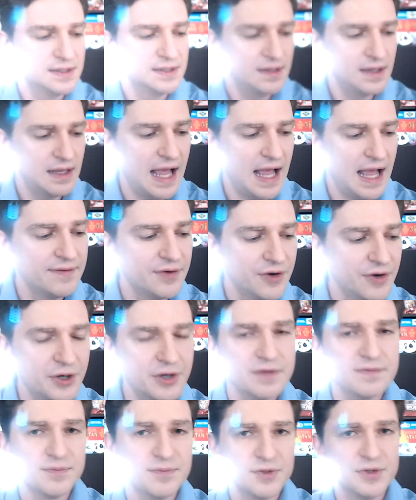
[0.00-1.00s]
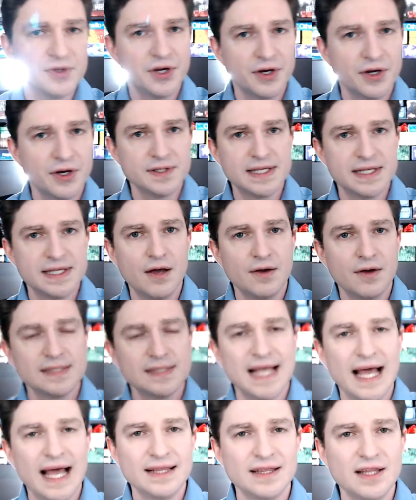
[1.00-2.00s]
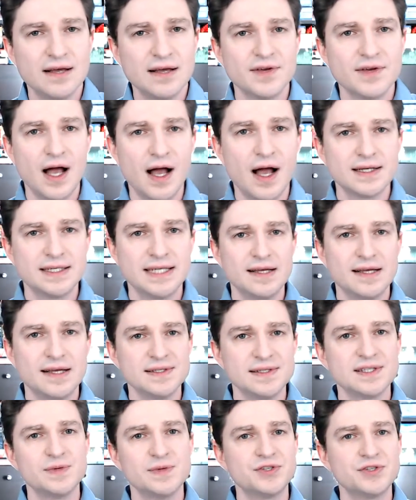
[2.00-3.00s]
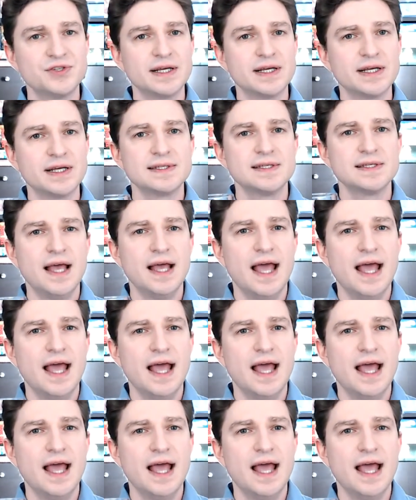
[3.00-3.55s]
I have heard of blue curacao because I love cocktails and sweet drinks.